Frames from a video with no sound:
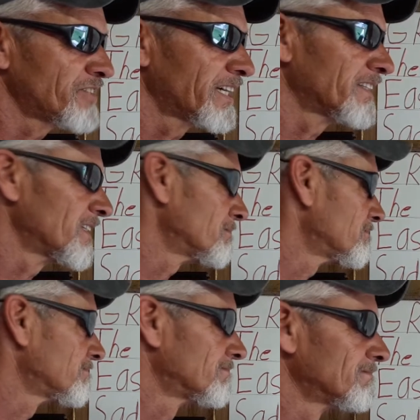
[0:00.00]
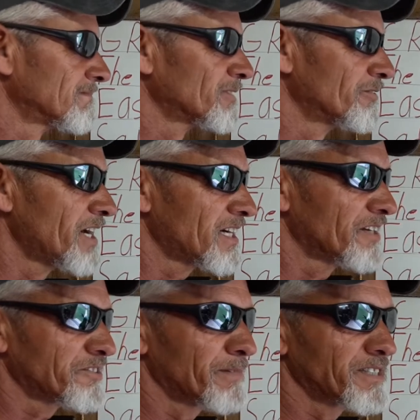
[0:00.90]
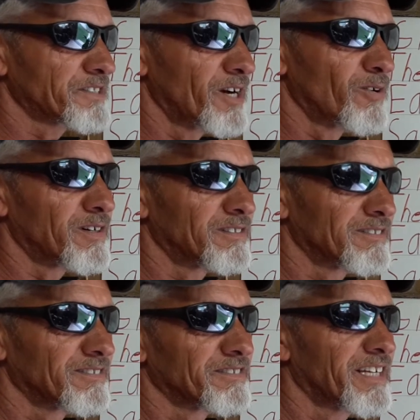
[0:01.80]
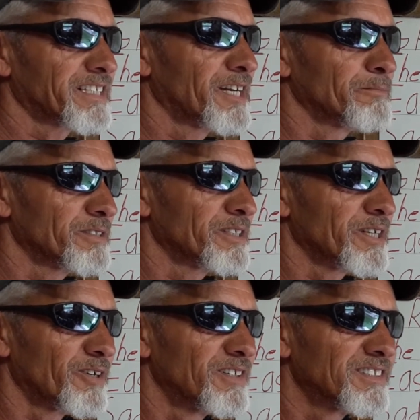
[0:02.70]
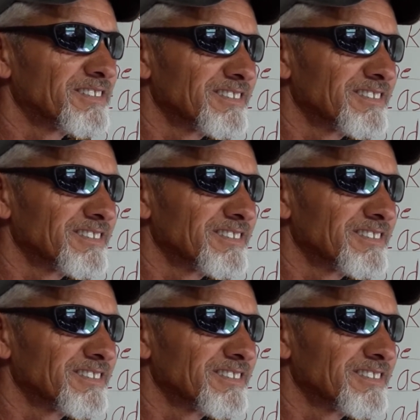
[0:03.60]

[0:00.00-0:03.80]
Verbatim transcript: chicken up. Go knock on somebody's door. They come to the door.